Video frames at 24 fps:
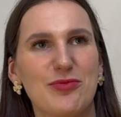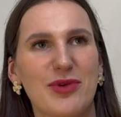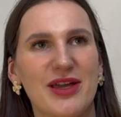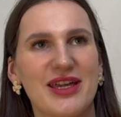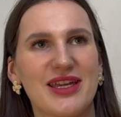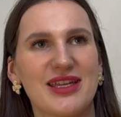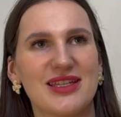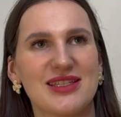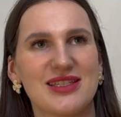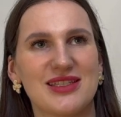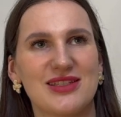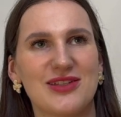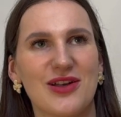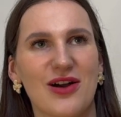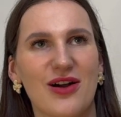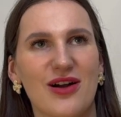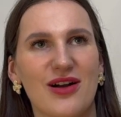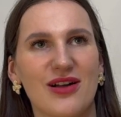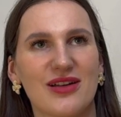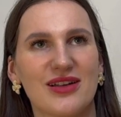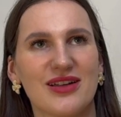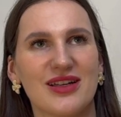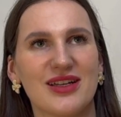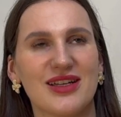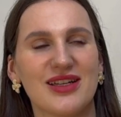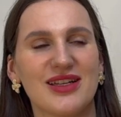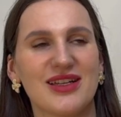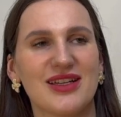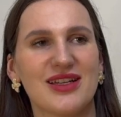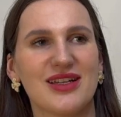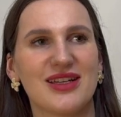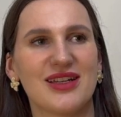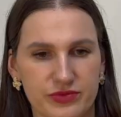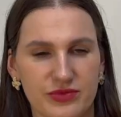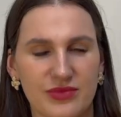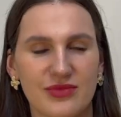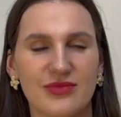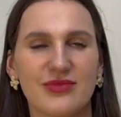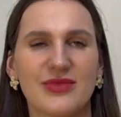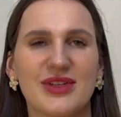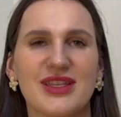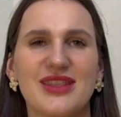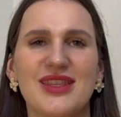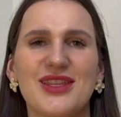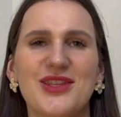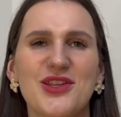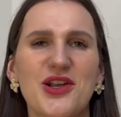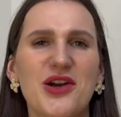his dog, but
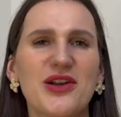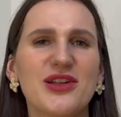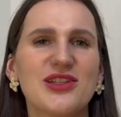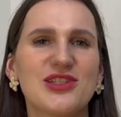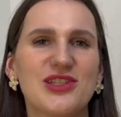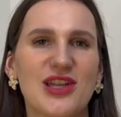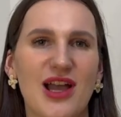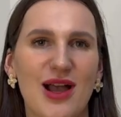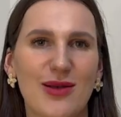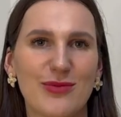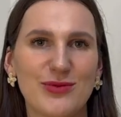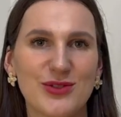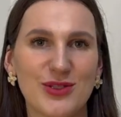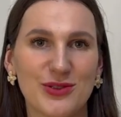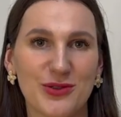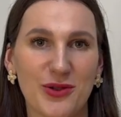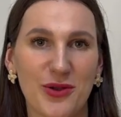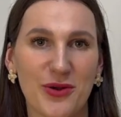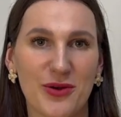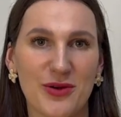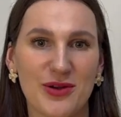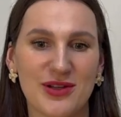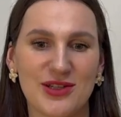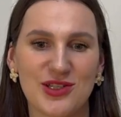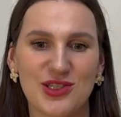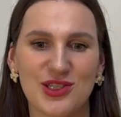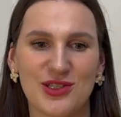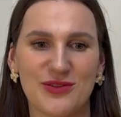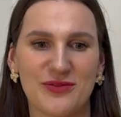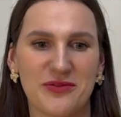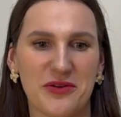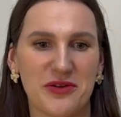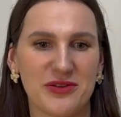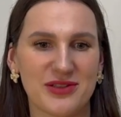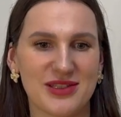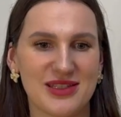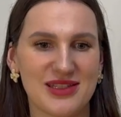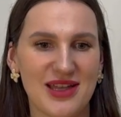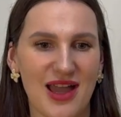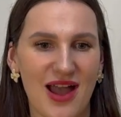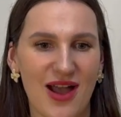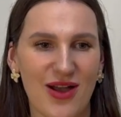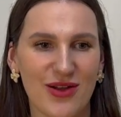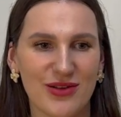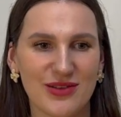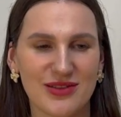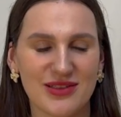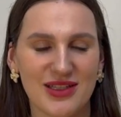the dog jumps on her and she falls
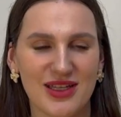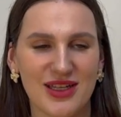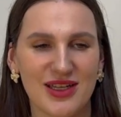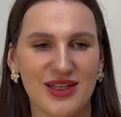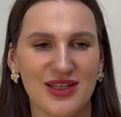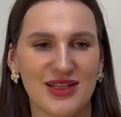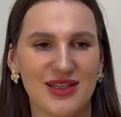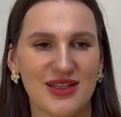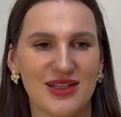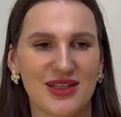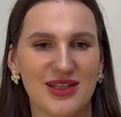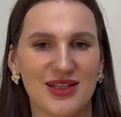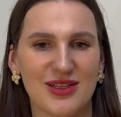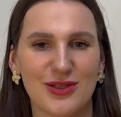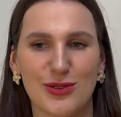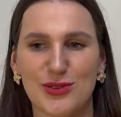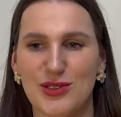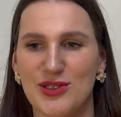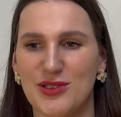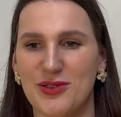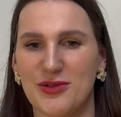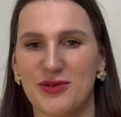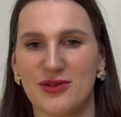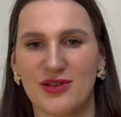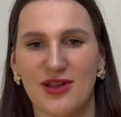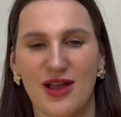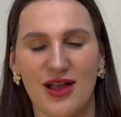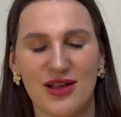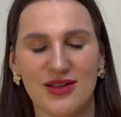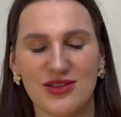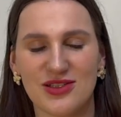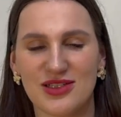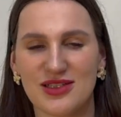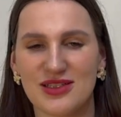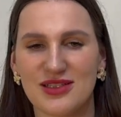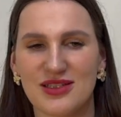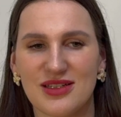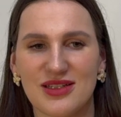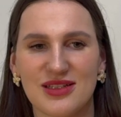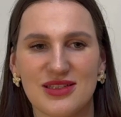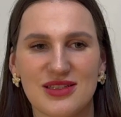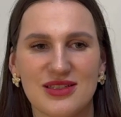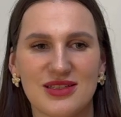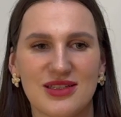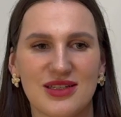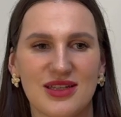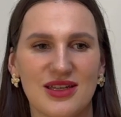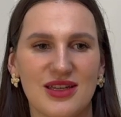down, loses her
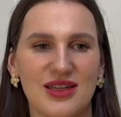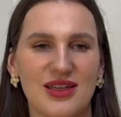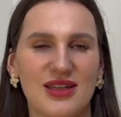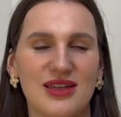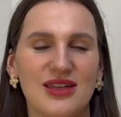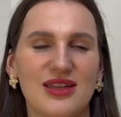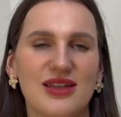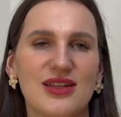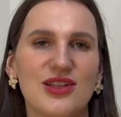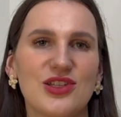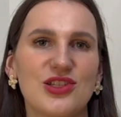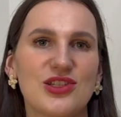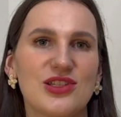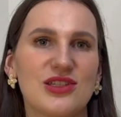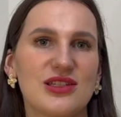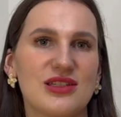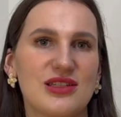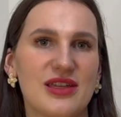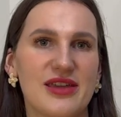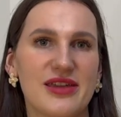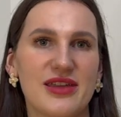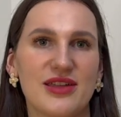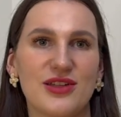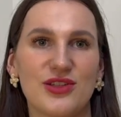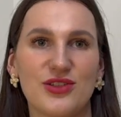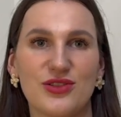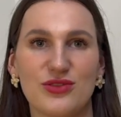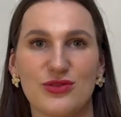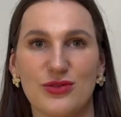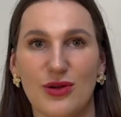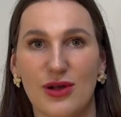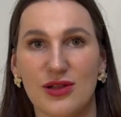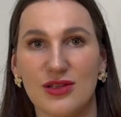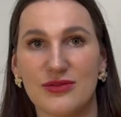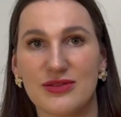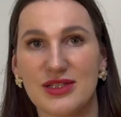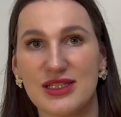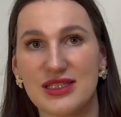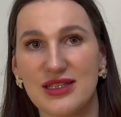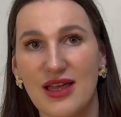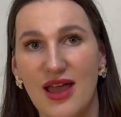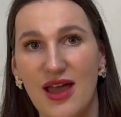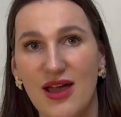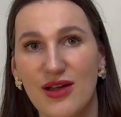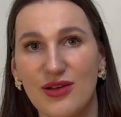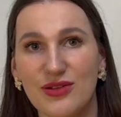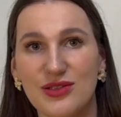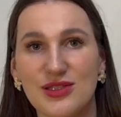consciousness, and she's taken to Oliver's
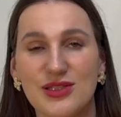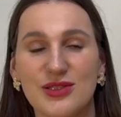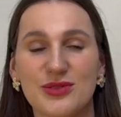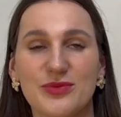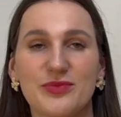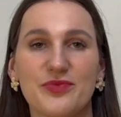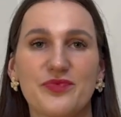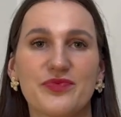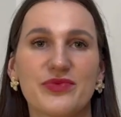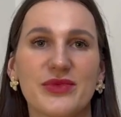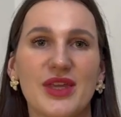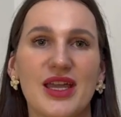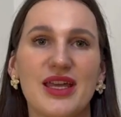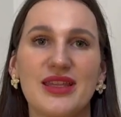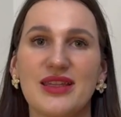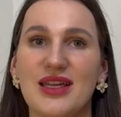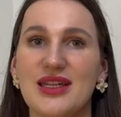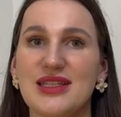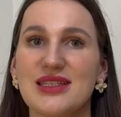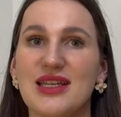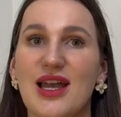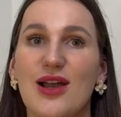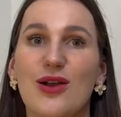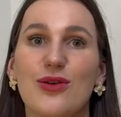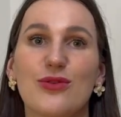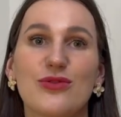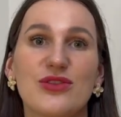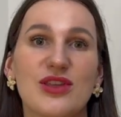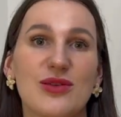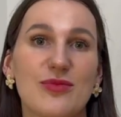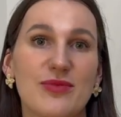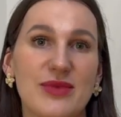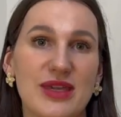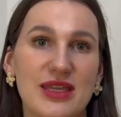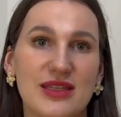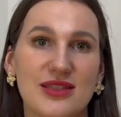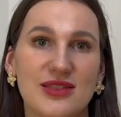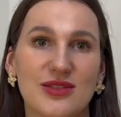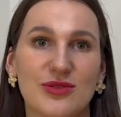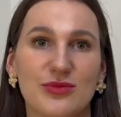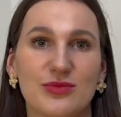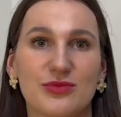house, and that's how they meet.